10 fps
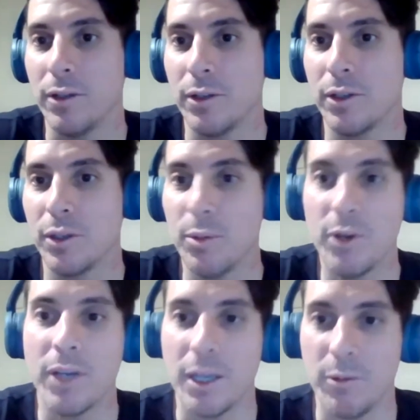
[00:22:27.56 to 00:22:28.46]

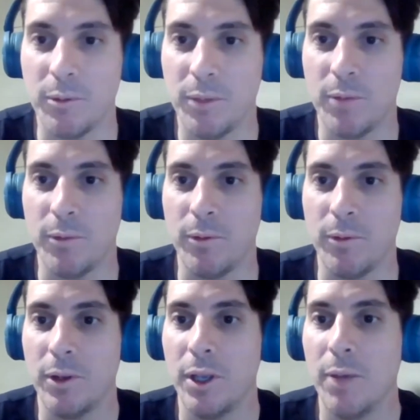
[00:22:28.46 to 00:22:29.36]
communicate with
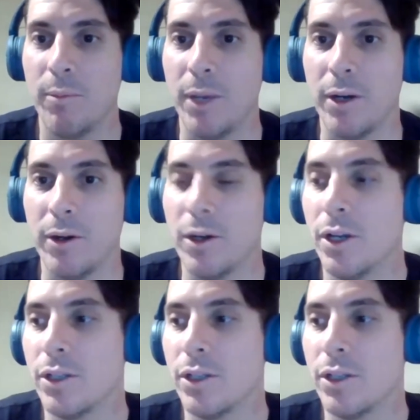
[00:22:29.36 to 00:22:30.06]
people better.